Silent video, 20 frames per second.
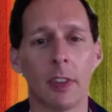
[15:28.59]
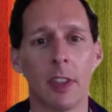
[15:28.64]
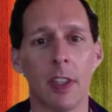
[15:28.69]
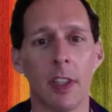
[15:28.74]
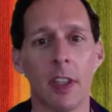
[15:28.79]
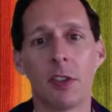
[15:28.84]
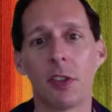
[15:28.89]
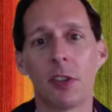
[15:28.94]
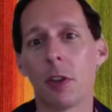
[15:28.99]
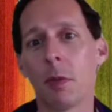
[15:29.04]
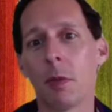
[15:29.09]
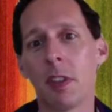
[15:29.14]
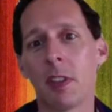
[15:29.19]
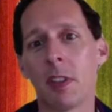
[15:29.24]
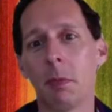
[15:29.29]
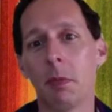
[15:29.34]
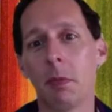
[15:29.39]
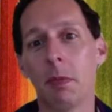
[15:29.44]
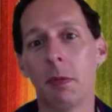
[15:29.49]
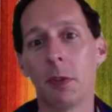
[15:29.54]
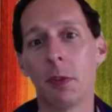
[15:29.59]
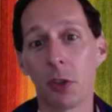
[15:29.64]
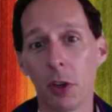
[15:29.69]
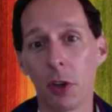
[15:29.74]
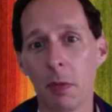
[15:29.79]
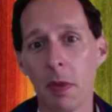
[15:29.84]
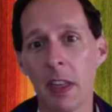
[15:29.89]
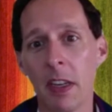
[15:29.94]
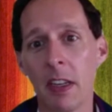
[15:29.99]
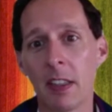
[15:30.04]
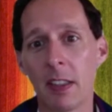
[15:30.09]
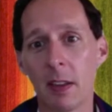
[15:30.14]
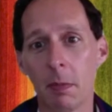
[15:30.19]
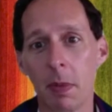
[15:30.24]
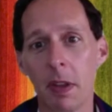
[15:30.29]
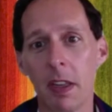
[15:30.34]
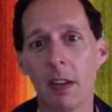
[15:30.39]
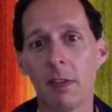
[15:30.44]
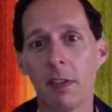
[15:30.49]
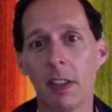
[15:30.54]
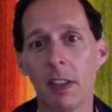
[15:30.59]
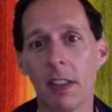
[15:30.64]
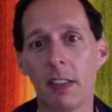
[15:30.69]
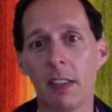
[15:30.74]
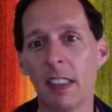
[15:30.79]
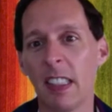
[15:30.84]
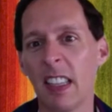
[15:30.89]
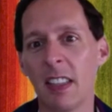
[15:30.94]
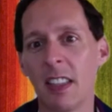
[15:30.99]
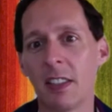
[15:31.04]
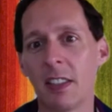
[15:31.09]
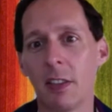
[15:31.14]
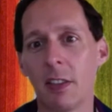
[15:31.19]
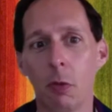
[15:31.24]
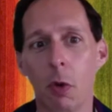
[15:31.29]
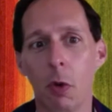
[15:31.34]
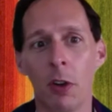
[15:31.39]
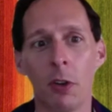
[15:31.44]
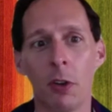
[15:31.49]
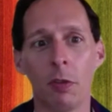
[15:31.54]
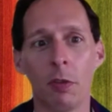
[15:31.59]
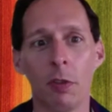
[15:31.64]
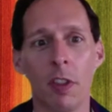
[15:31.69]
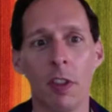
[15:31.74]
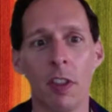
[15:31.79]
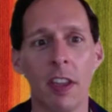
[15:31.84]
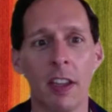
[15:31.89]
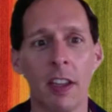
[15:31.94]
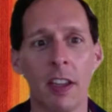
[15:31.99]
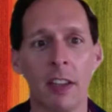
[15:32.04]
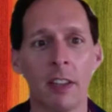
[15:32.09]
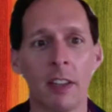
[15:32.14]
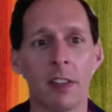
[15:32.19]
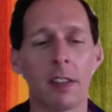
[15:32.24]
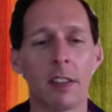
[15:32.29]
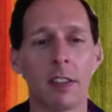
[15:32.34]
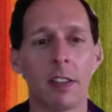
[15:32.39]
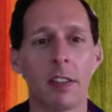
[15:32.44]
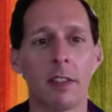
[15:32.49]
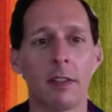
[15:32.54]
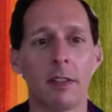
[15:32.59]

The sermon is a bit of a list of wonderful things.